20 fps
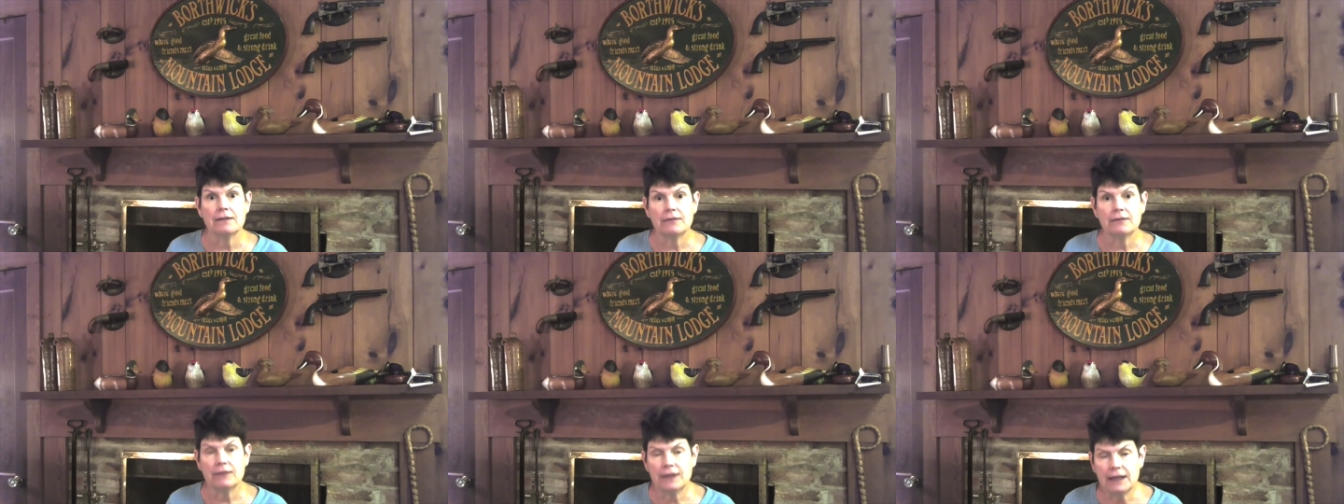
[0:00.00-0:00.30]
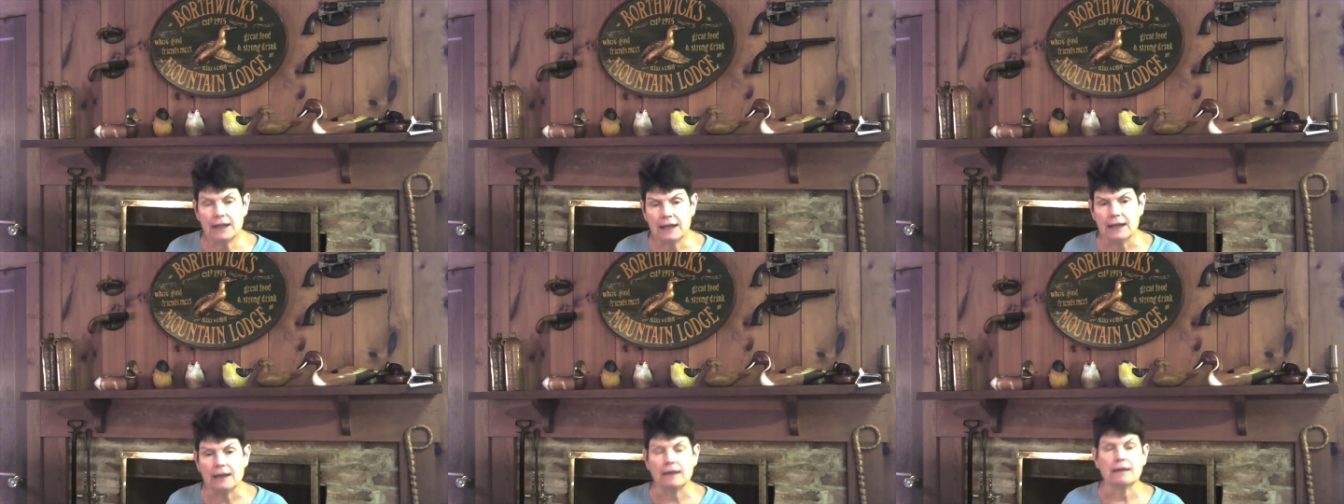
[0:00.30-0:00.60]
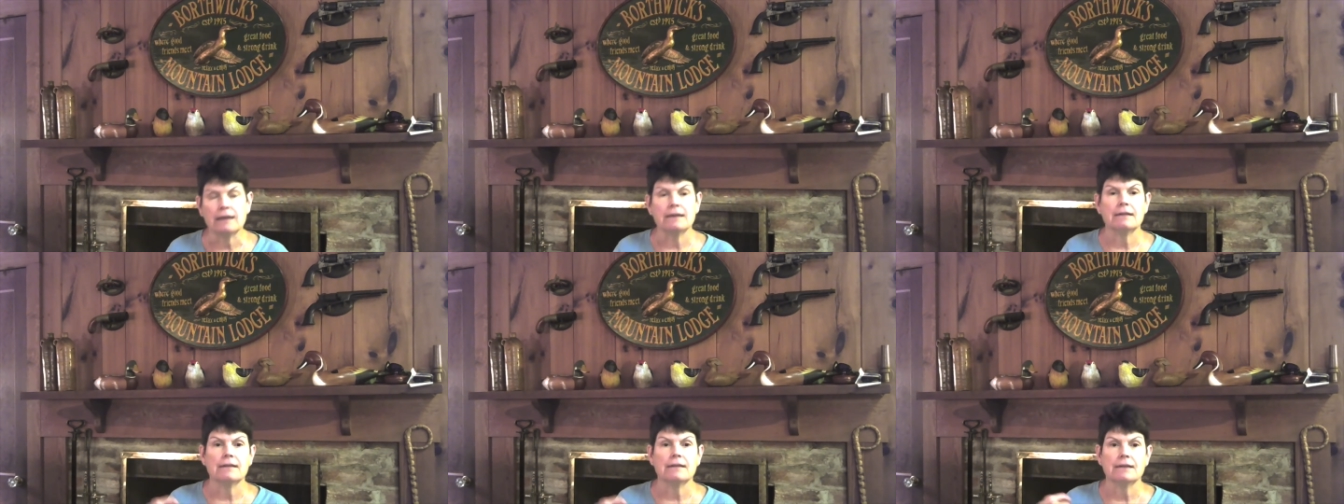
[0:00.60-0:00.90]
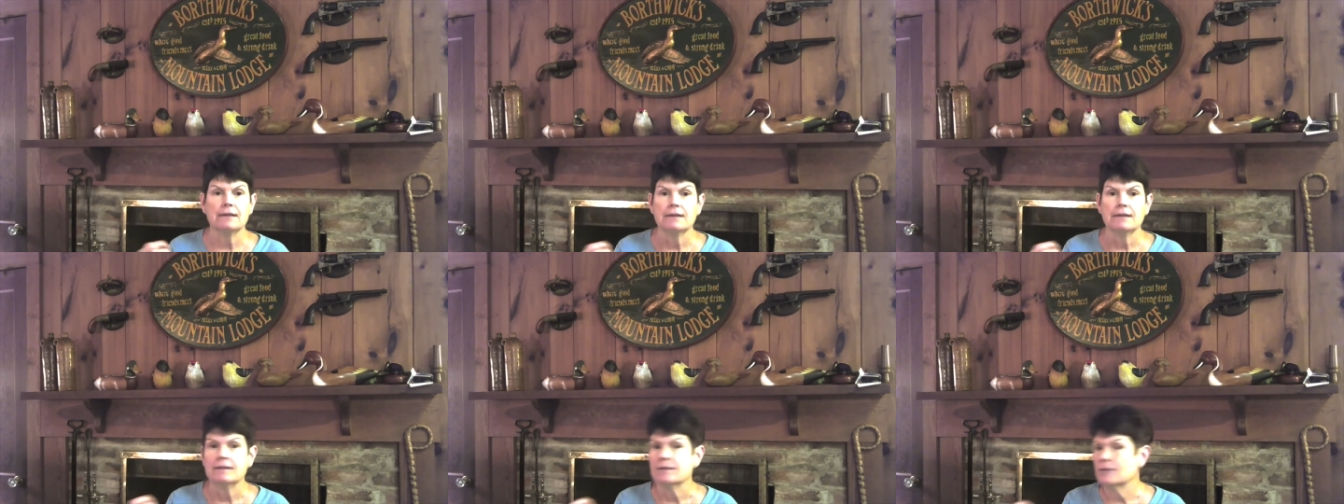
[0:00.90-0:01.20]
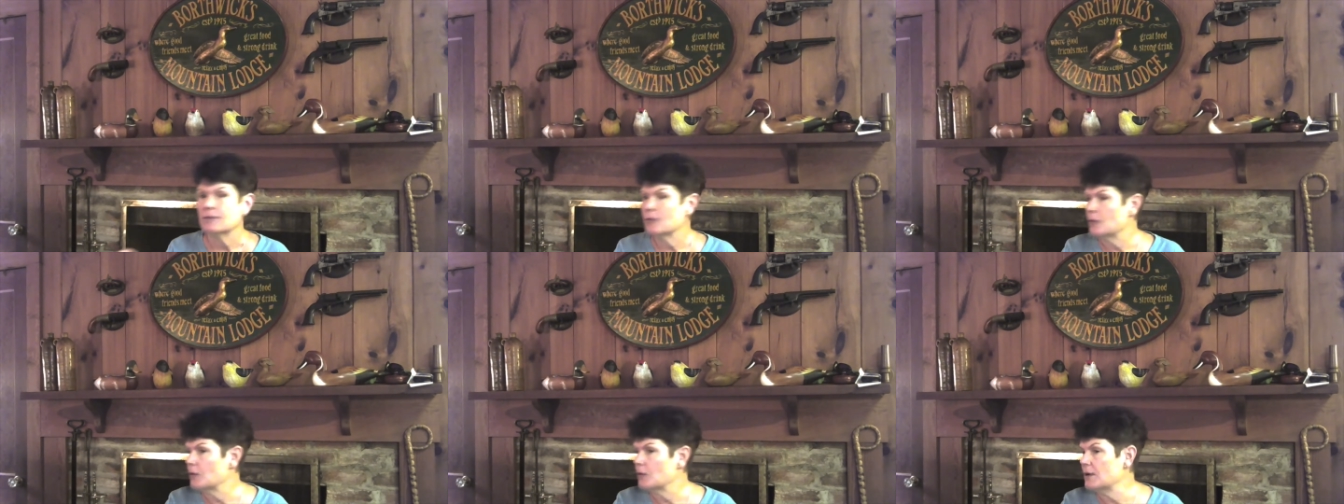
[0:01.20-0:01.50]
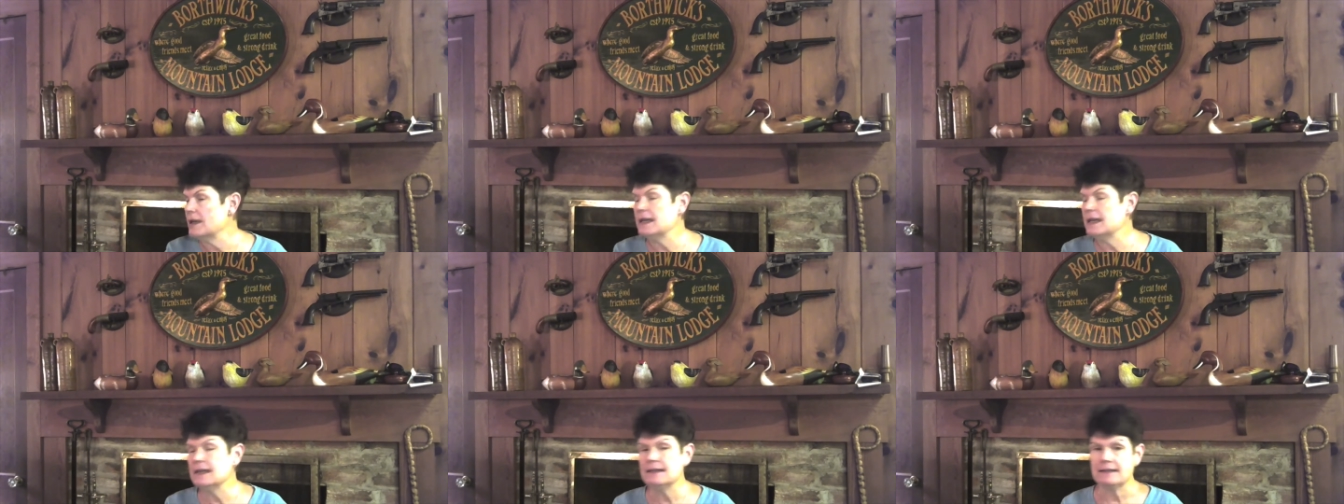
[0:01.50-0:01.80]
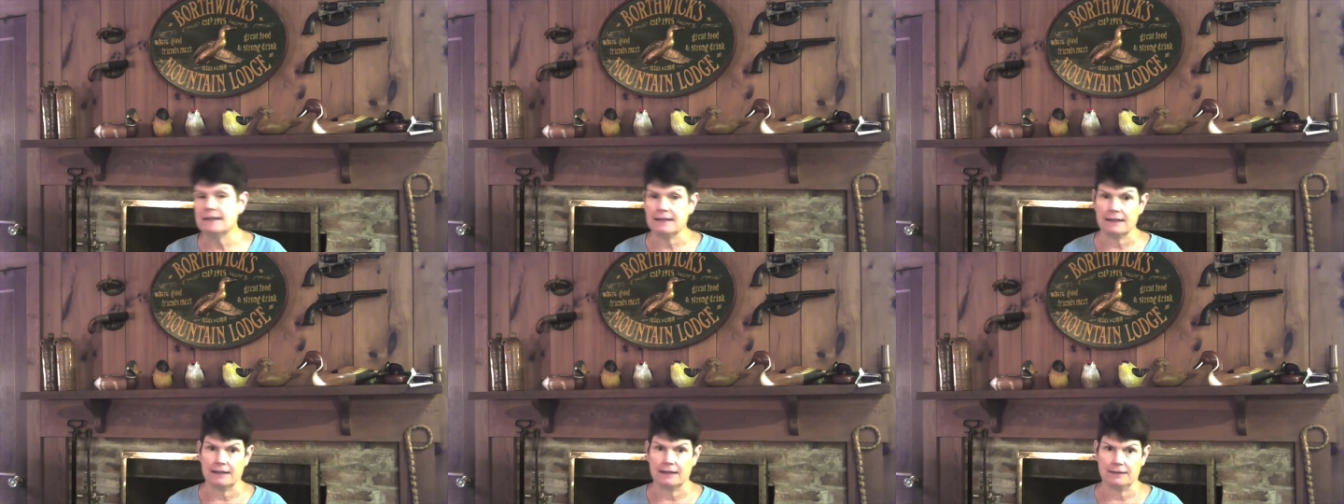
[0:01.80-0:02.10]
think, reason.